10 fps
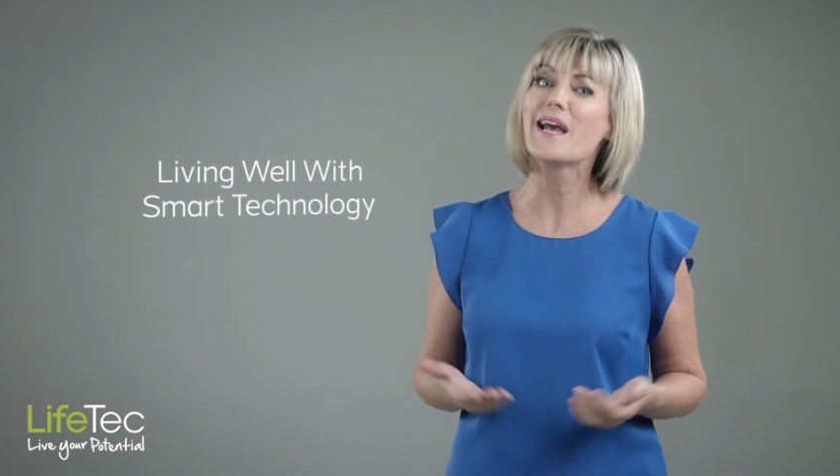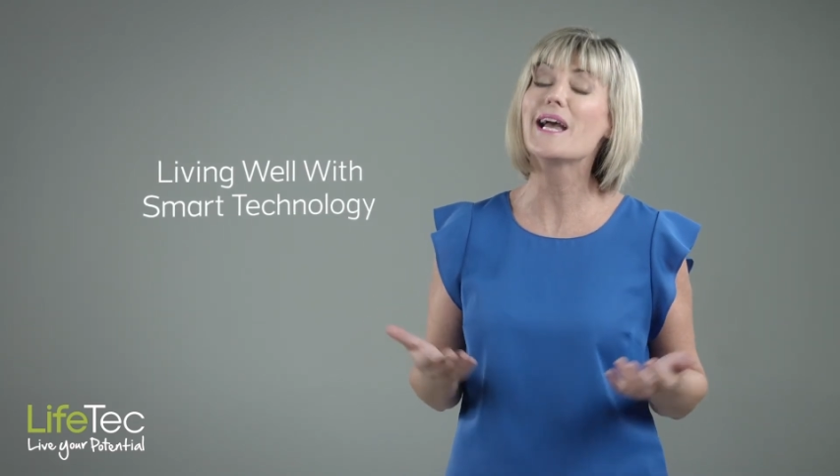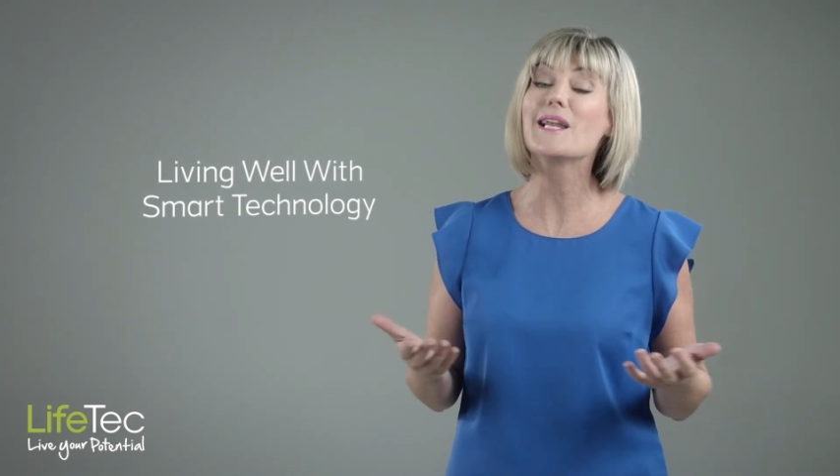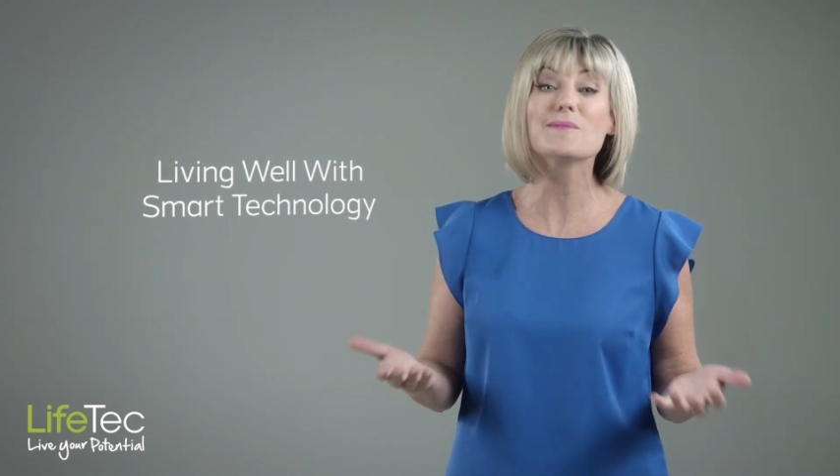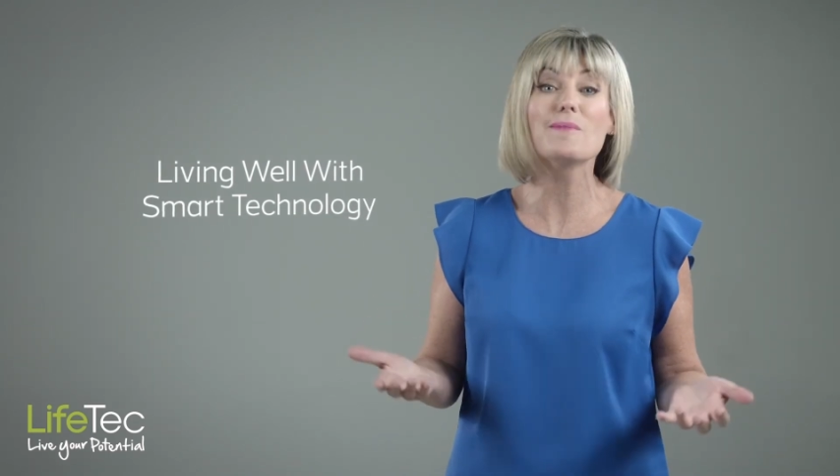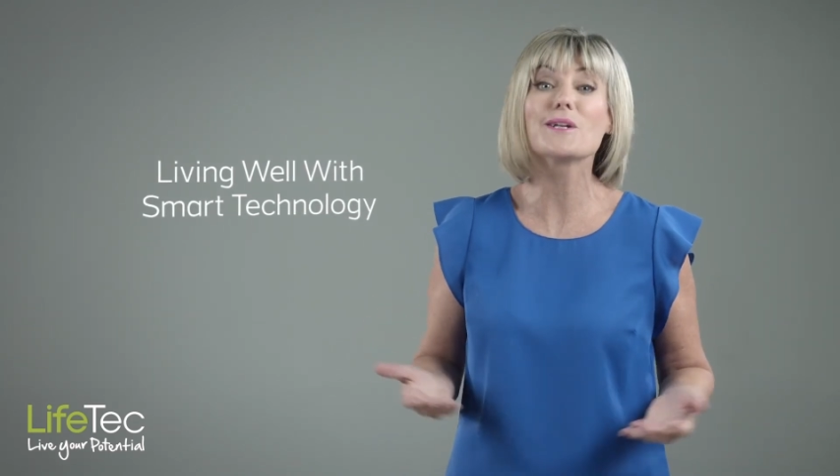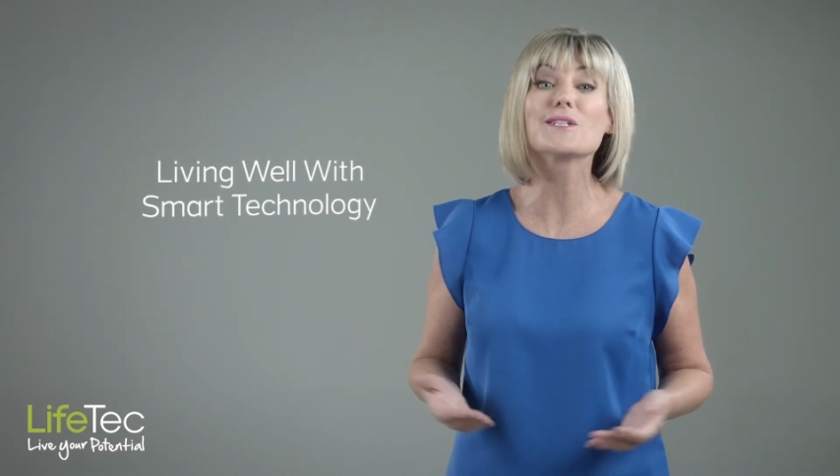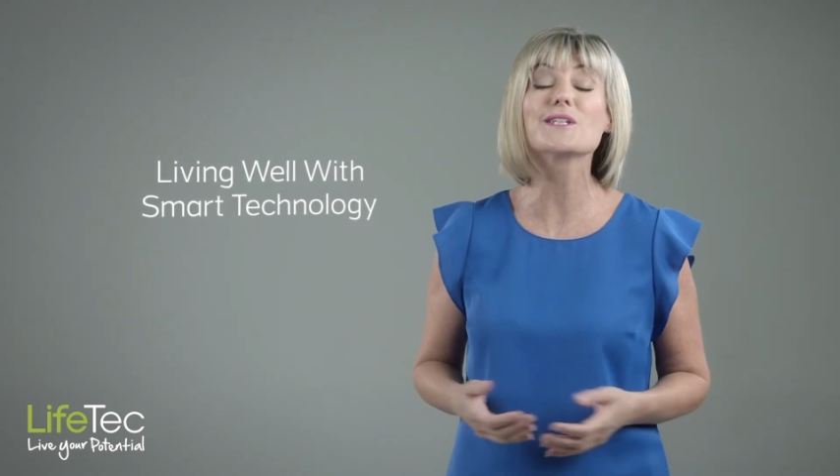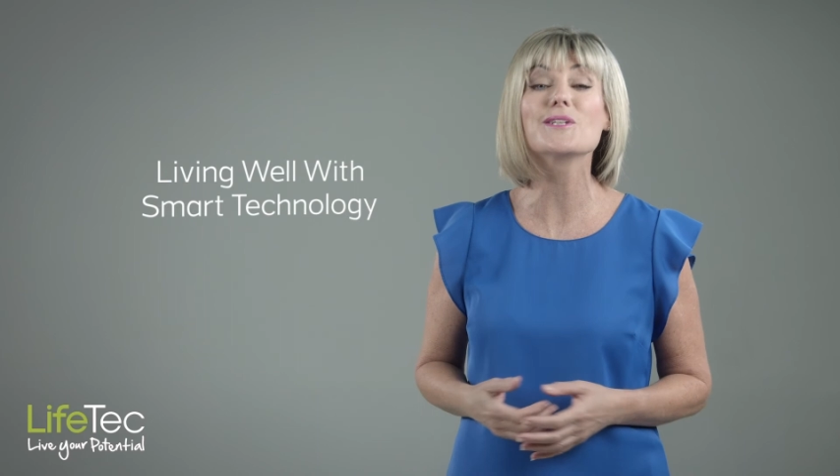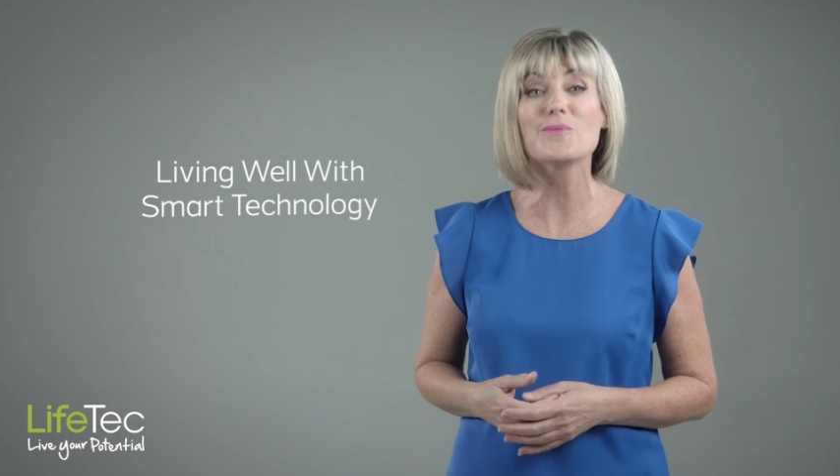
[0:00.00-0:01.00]
and
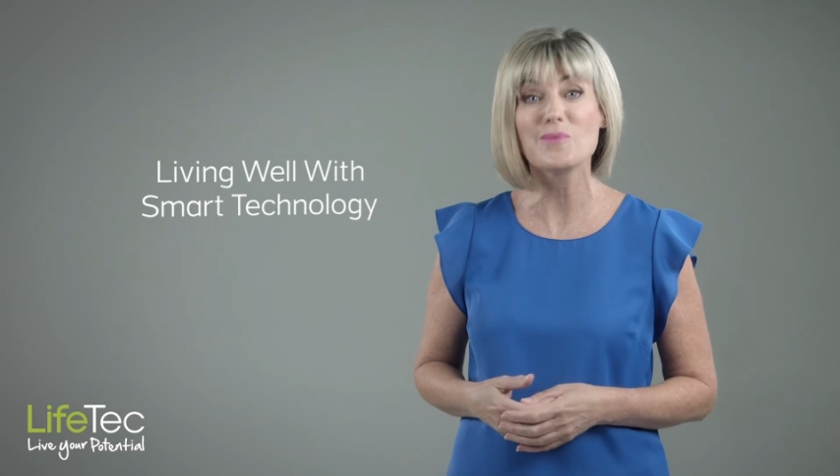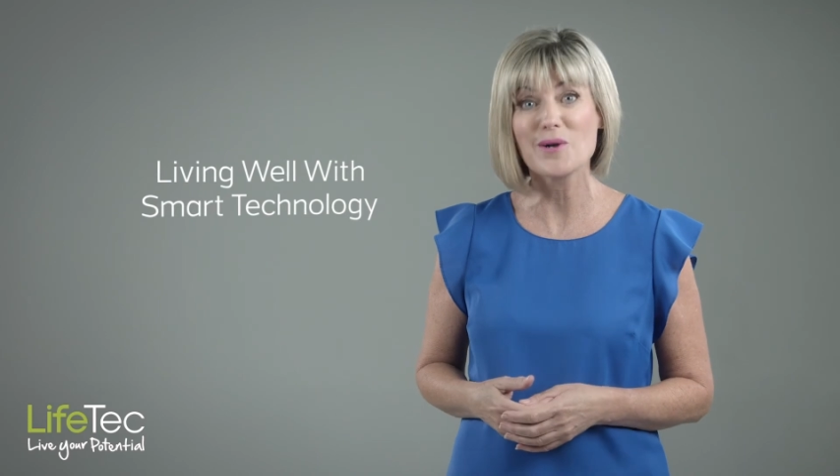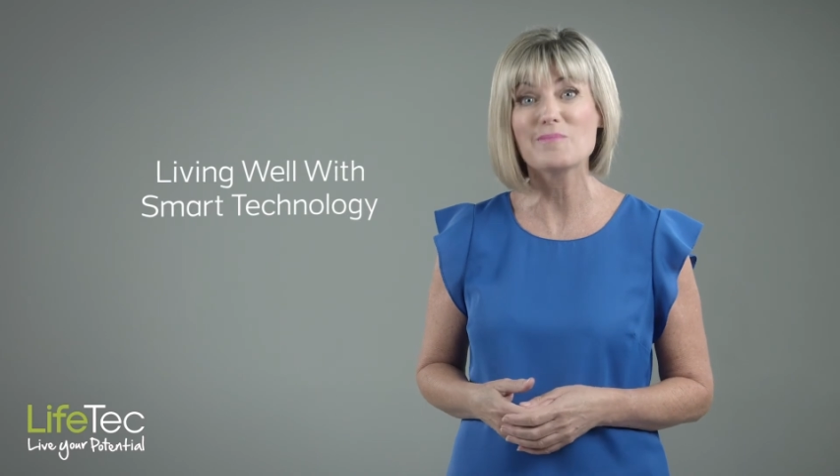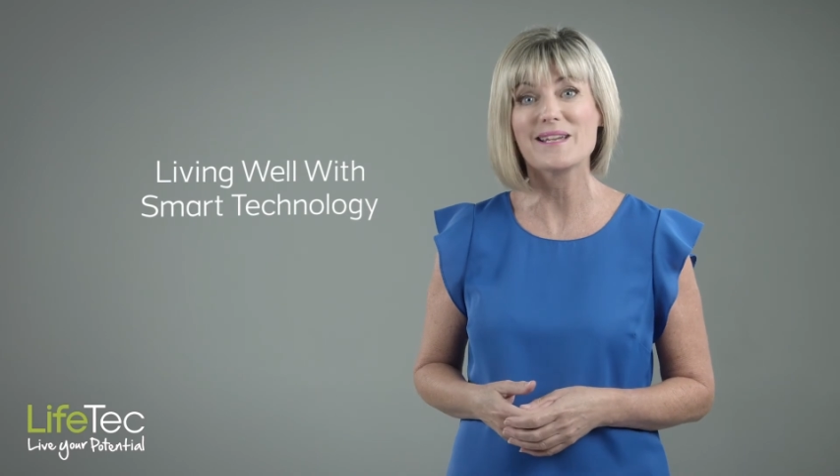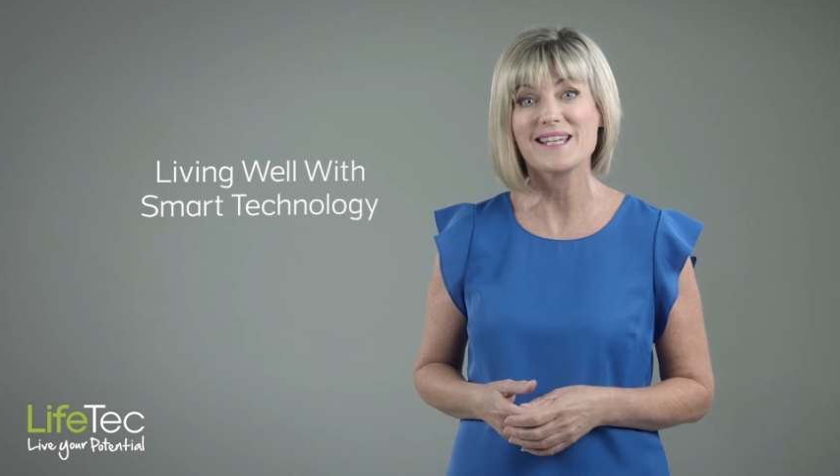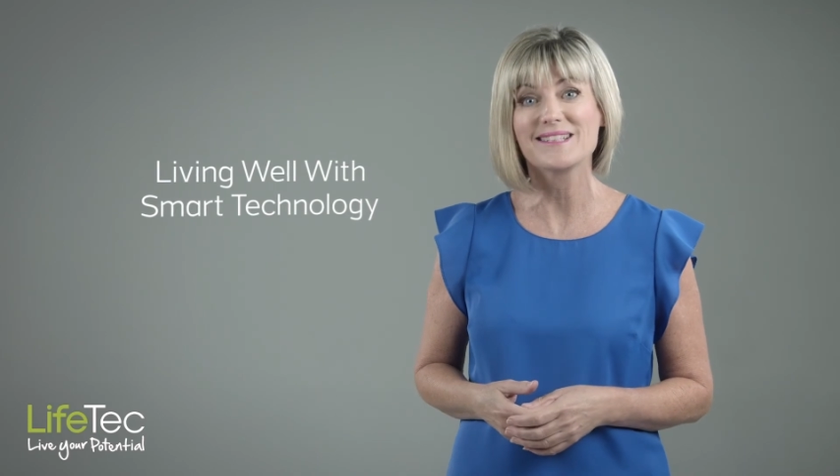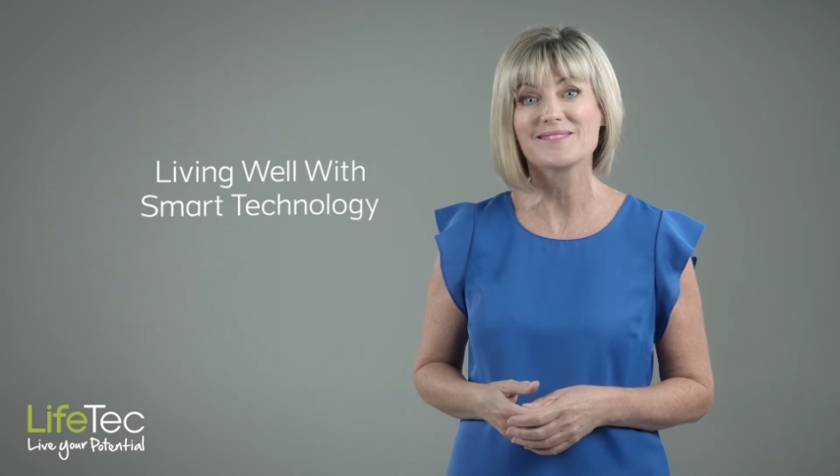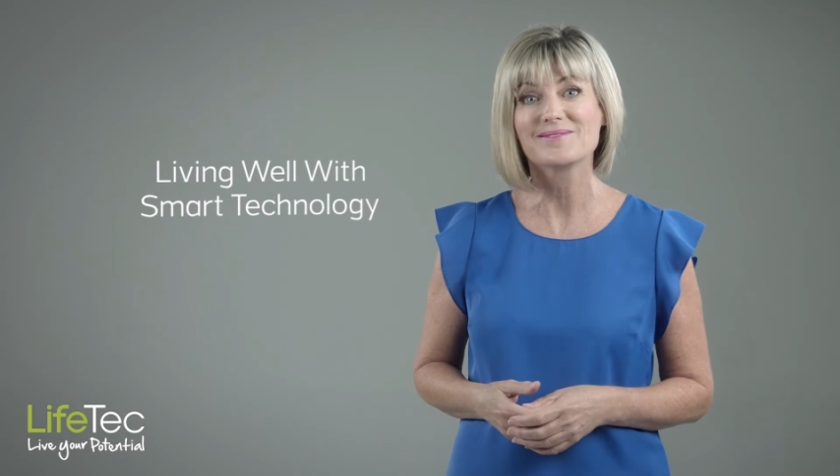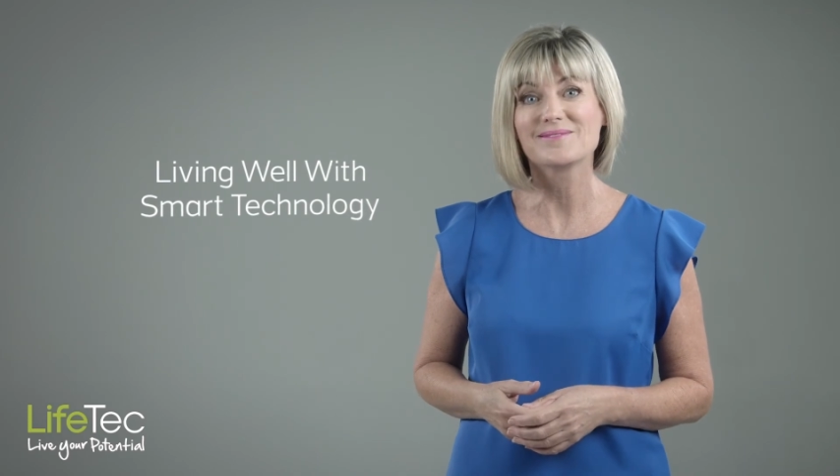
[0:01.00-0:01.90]
monitor your well-being.